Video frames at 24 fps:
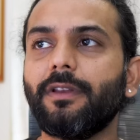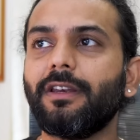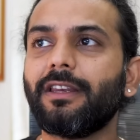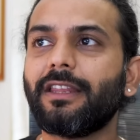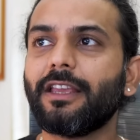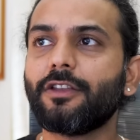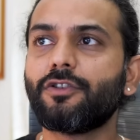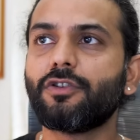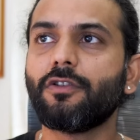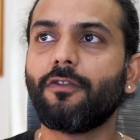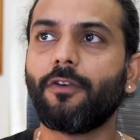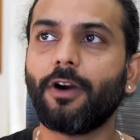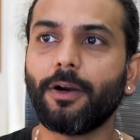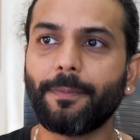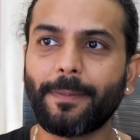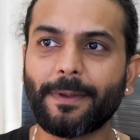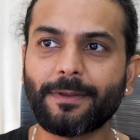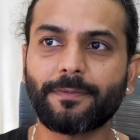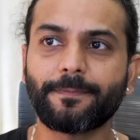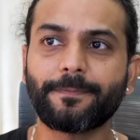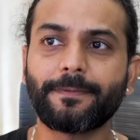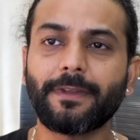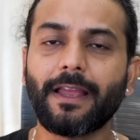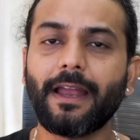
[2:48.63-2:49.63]
In case you
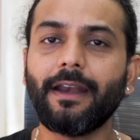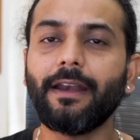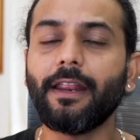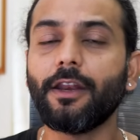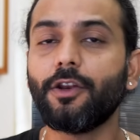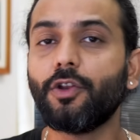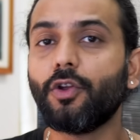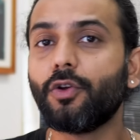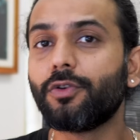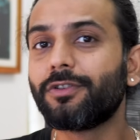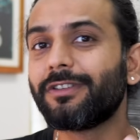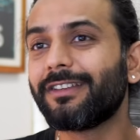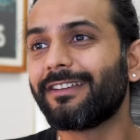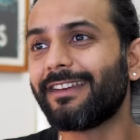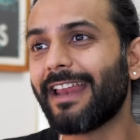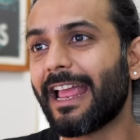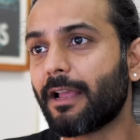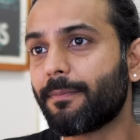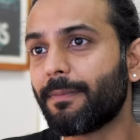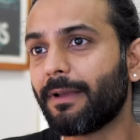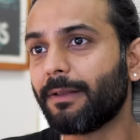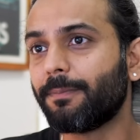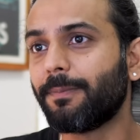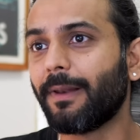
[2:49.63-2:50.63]
WordPress website and you're using
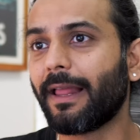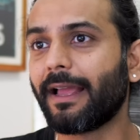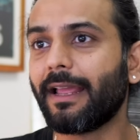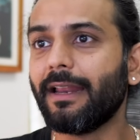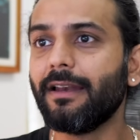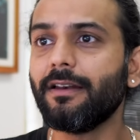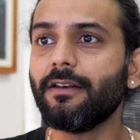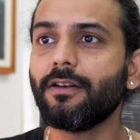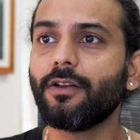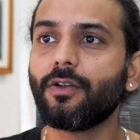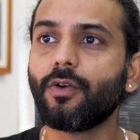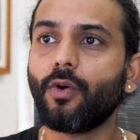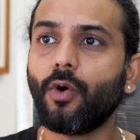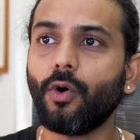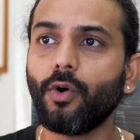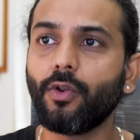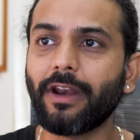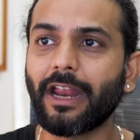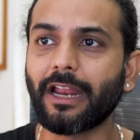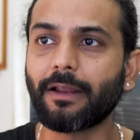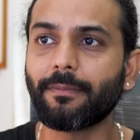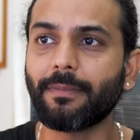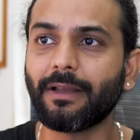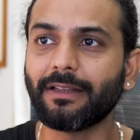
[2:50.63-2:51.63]
Rank Math plugin, go to
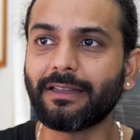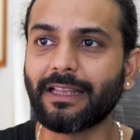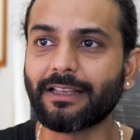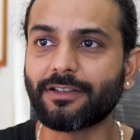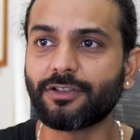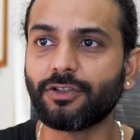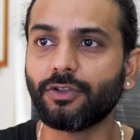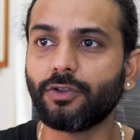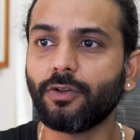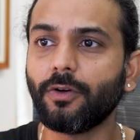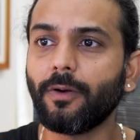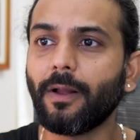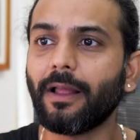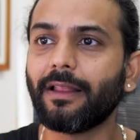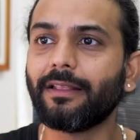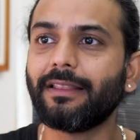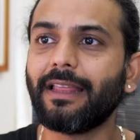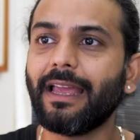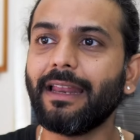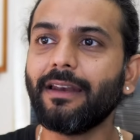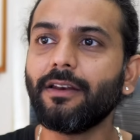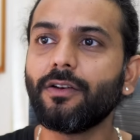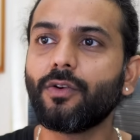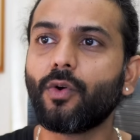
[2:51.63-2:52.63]
Rank Math SEO and
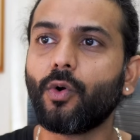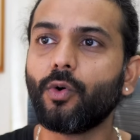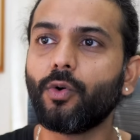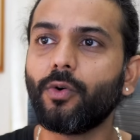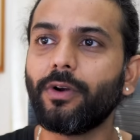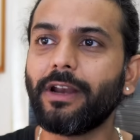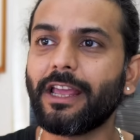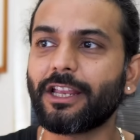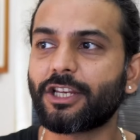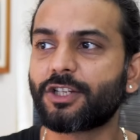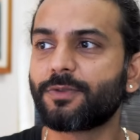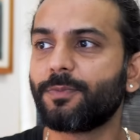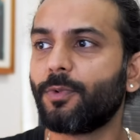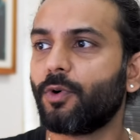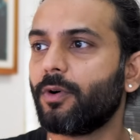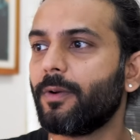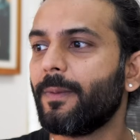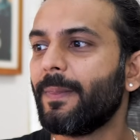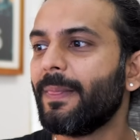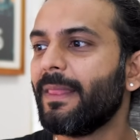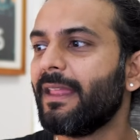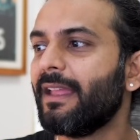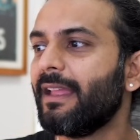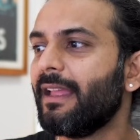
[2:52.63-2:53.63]
then go to dashboard.
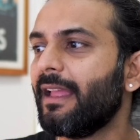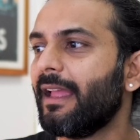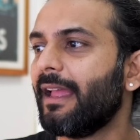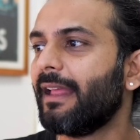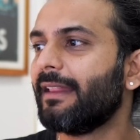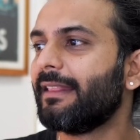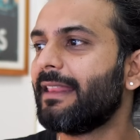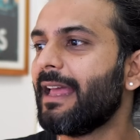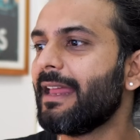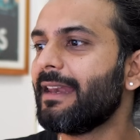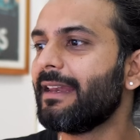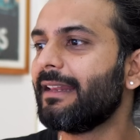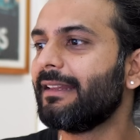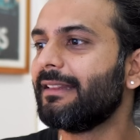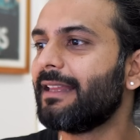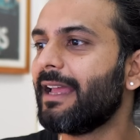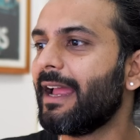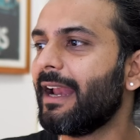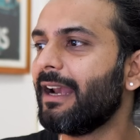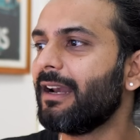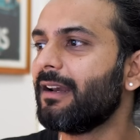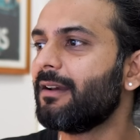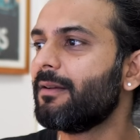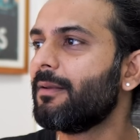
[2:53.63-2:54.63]
And then in the
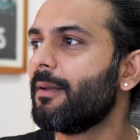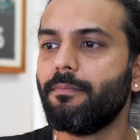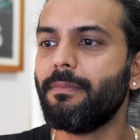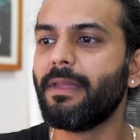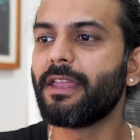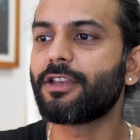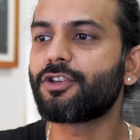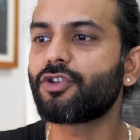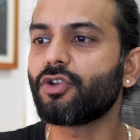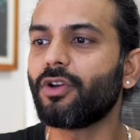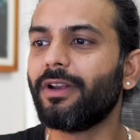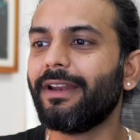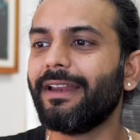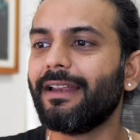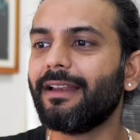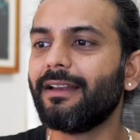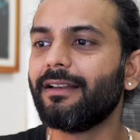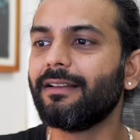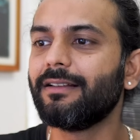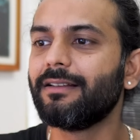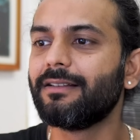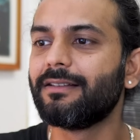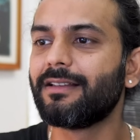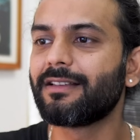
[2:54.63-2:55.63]
end, make sure
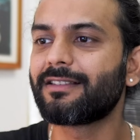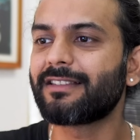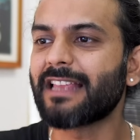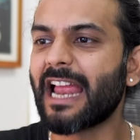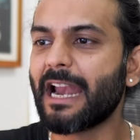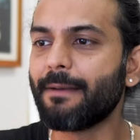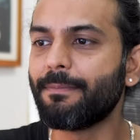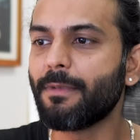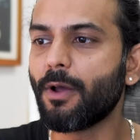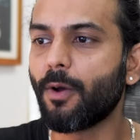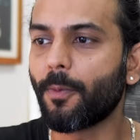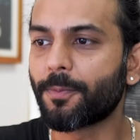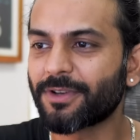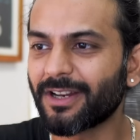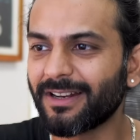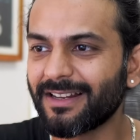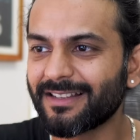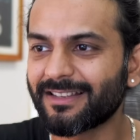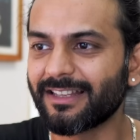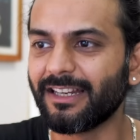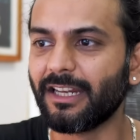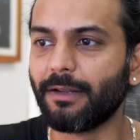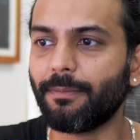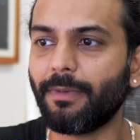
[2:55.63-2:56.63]
here the sitemap option
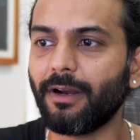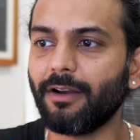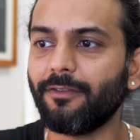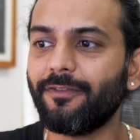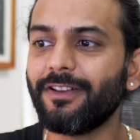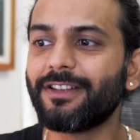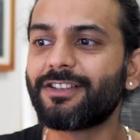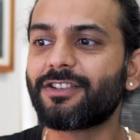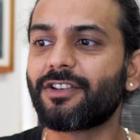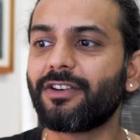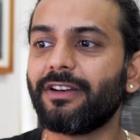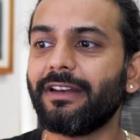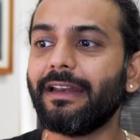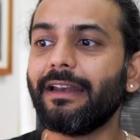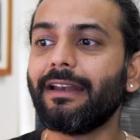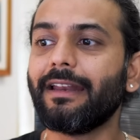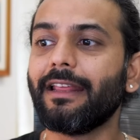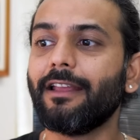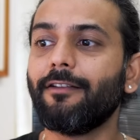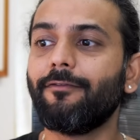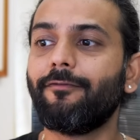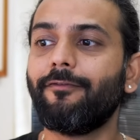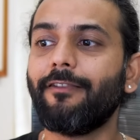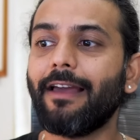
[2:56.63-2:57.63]
is enabled, which create
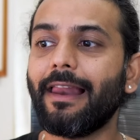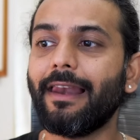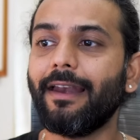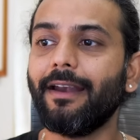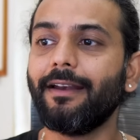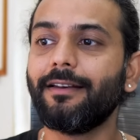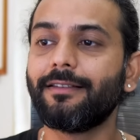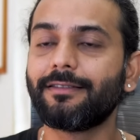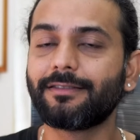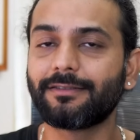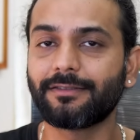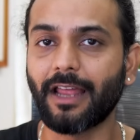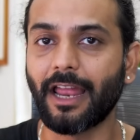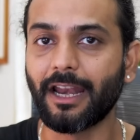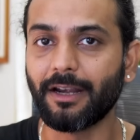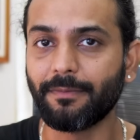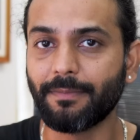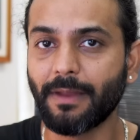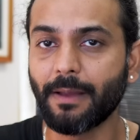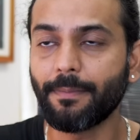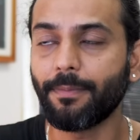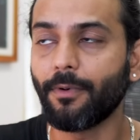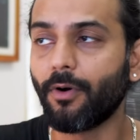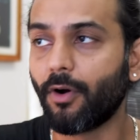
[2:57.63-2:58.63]
a valid
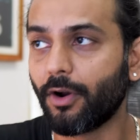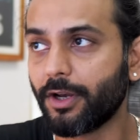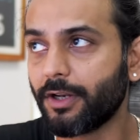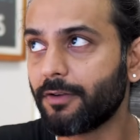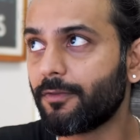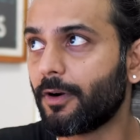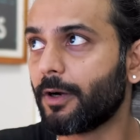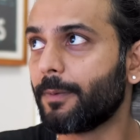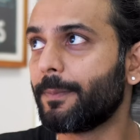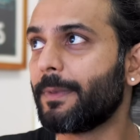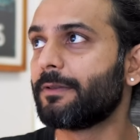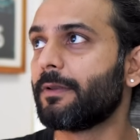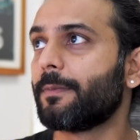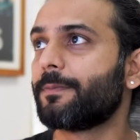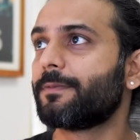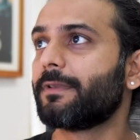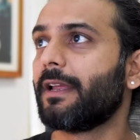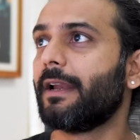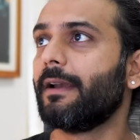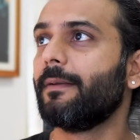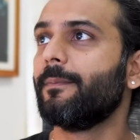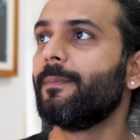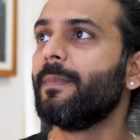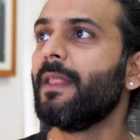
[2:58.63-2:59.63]
sitemap on your WordPress
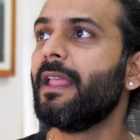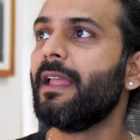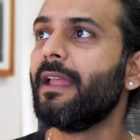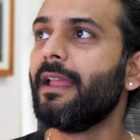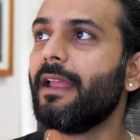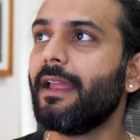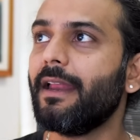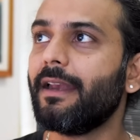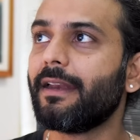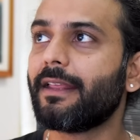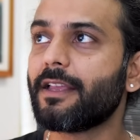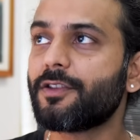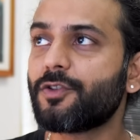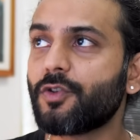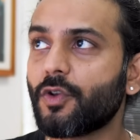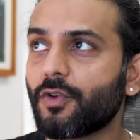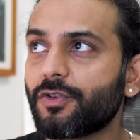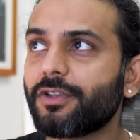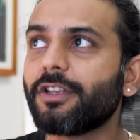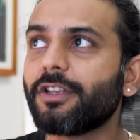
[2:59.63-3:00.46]
website. In case you're